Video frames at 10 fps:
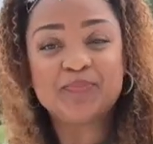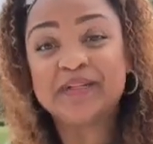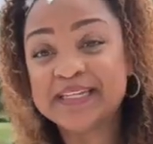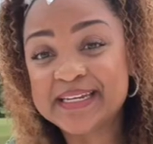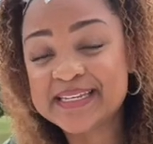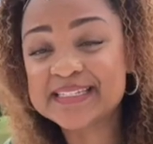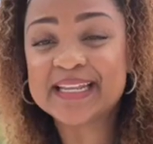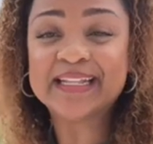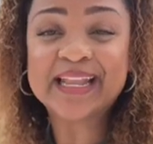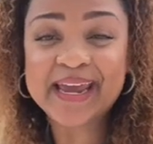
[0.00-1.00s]
Please
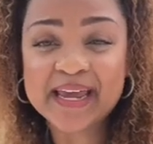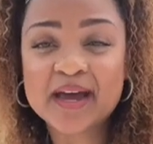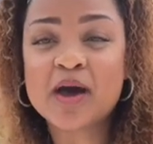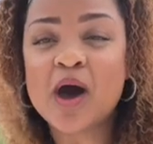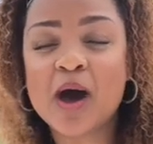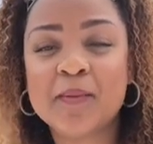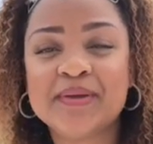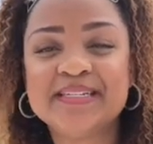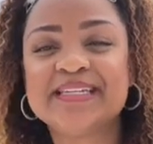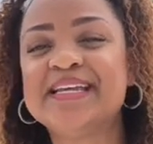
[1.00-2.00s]
like
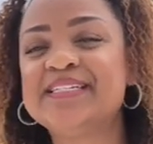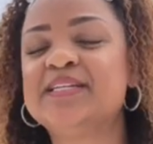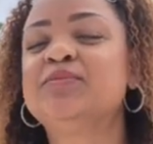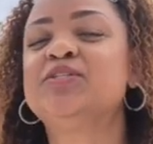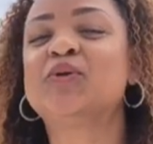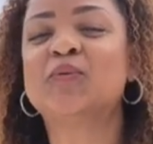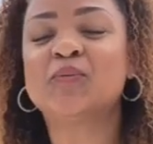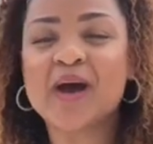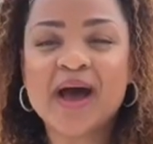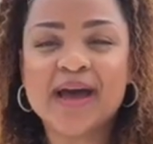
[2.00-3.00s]
comment, and
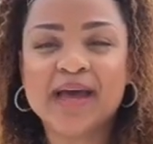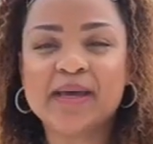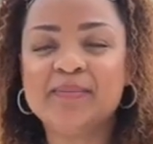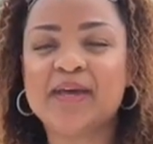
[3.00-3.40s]
subscribe.